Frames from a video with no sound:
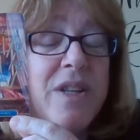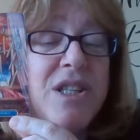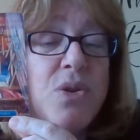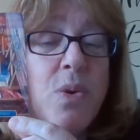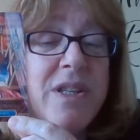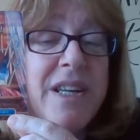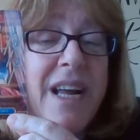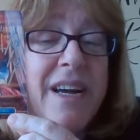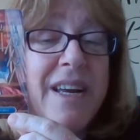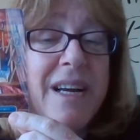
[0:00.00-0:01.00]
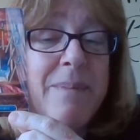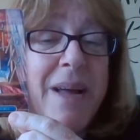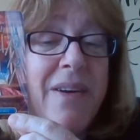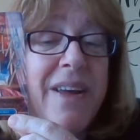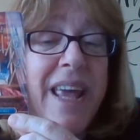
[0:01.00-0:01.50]
These swords are not going to come
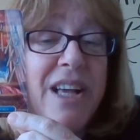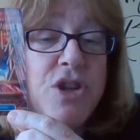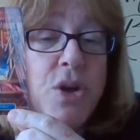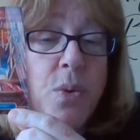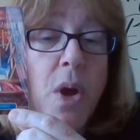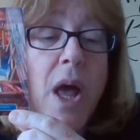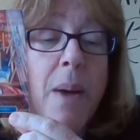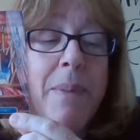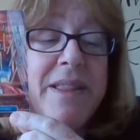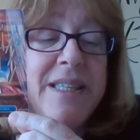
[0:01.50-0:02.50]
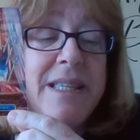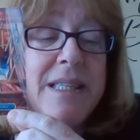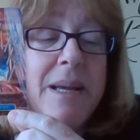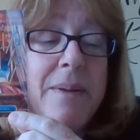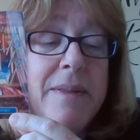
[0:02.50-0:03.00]
down and get you. But this
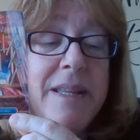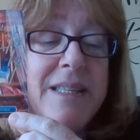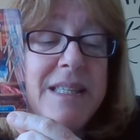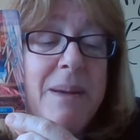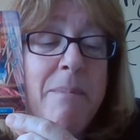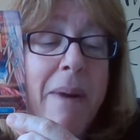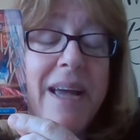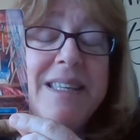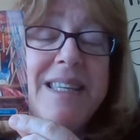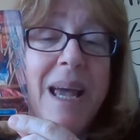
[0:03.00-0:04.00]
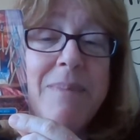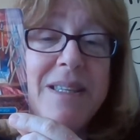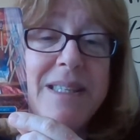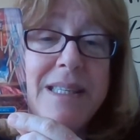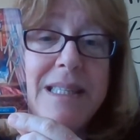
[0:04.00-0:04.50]
is a mind game.
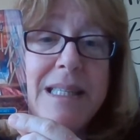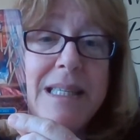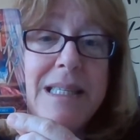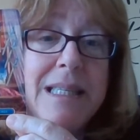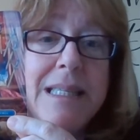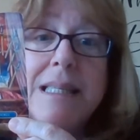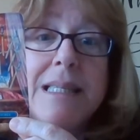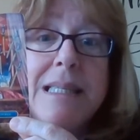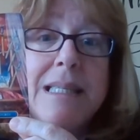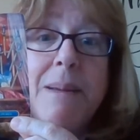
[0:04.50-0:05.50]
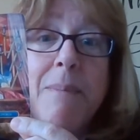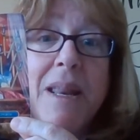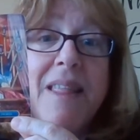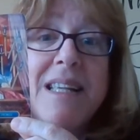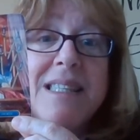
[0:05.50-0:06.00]
This is
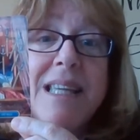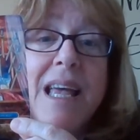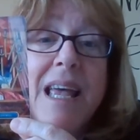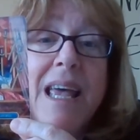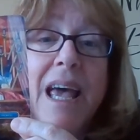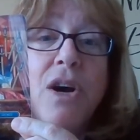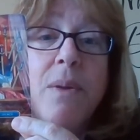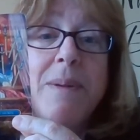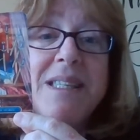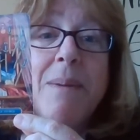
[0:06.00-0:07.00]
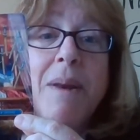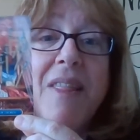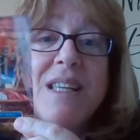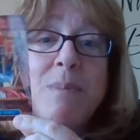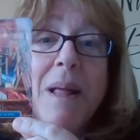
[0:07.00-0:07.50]
somebody that's, it could be somebody
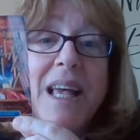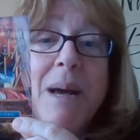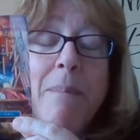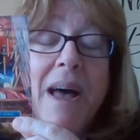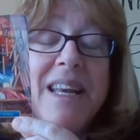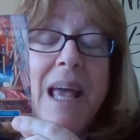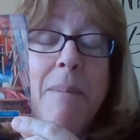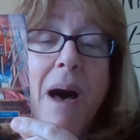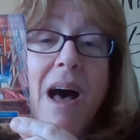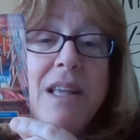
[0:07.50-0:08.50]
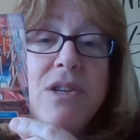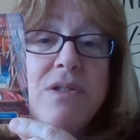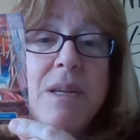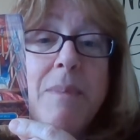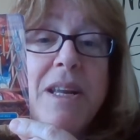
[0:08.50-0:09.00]
that's playing a mind game on you,
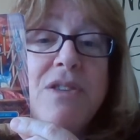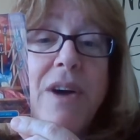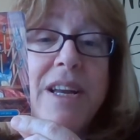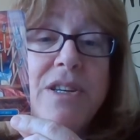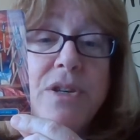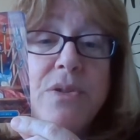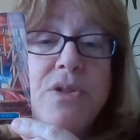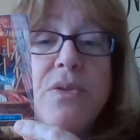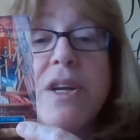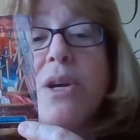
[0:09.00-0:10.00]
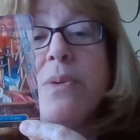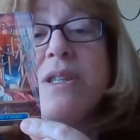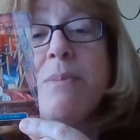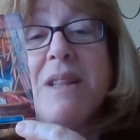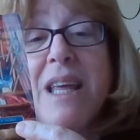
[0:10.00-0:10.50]
somebody trying to trick you
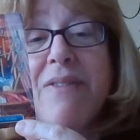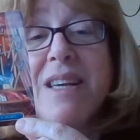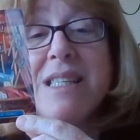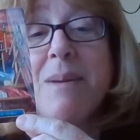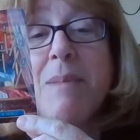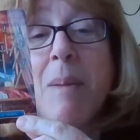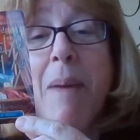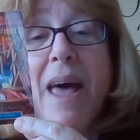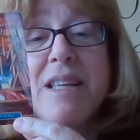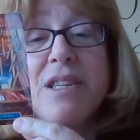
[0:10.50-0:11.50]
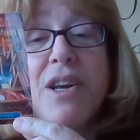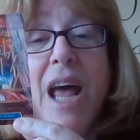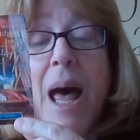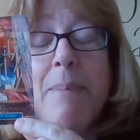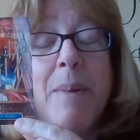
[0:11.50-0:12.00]
into believing something bad is going to
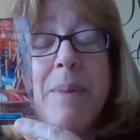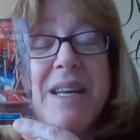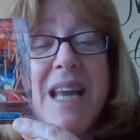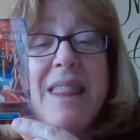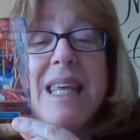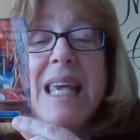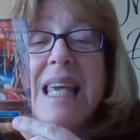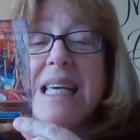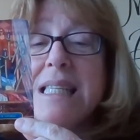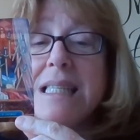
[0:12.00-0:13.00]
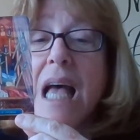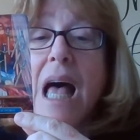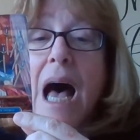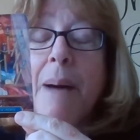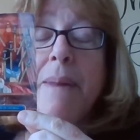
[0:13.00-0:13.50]
happen, but nothing is.
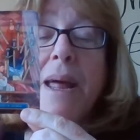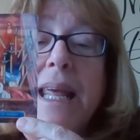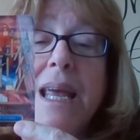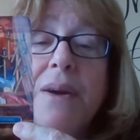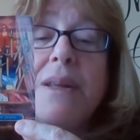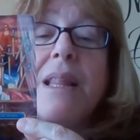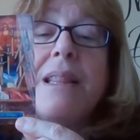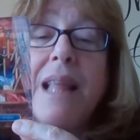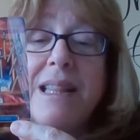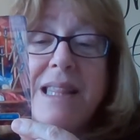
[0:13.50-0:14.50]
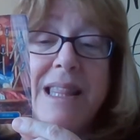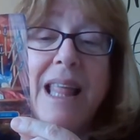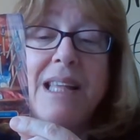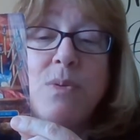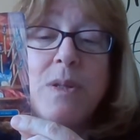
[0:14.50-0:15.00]
I'm hearing
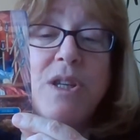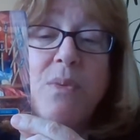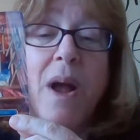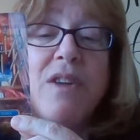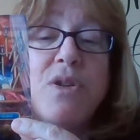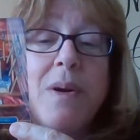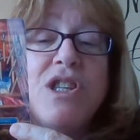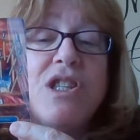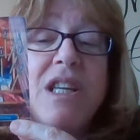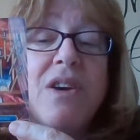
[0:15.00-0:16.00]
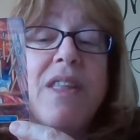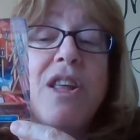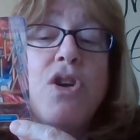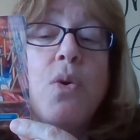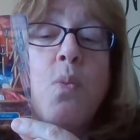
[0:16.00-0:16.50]
that's what's around you. I just hear
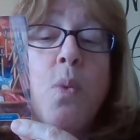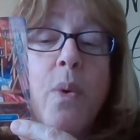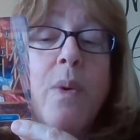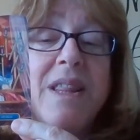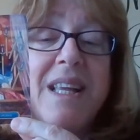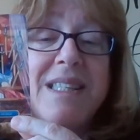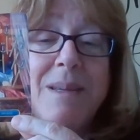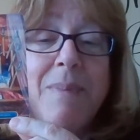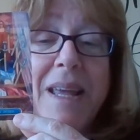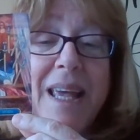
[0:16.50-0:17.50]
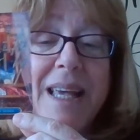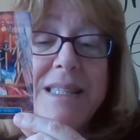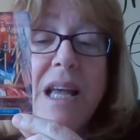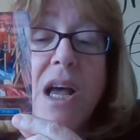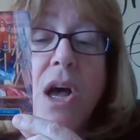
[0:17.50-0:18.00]
that you're worried that something
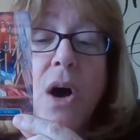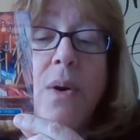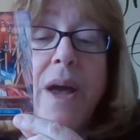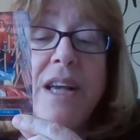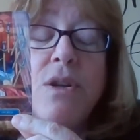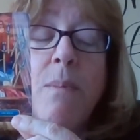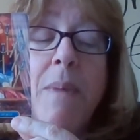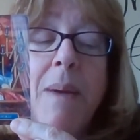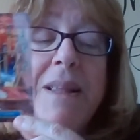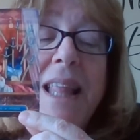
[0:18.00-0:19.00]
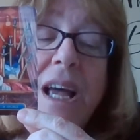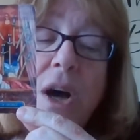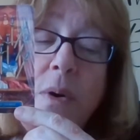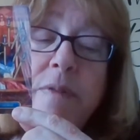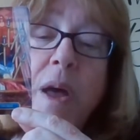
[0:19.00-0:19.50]
is. Okay, so maybe let
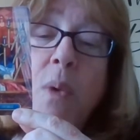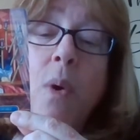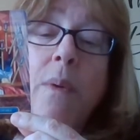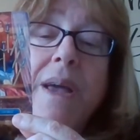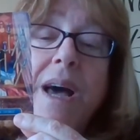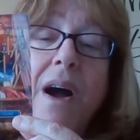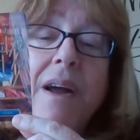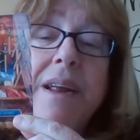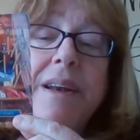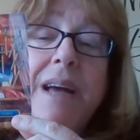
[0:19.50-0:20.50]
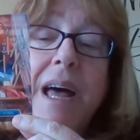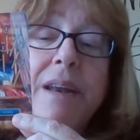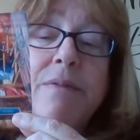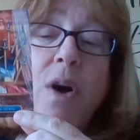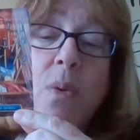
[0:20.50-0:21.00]
go of that worry card and
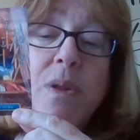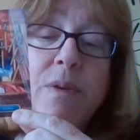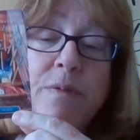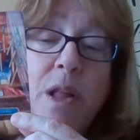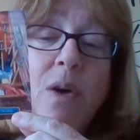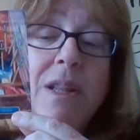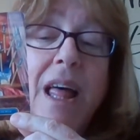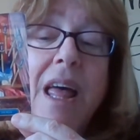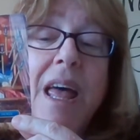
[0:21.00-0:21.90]
kind of go with the flow.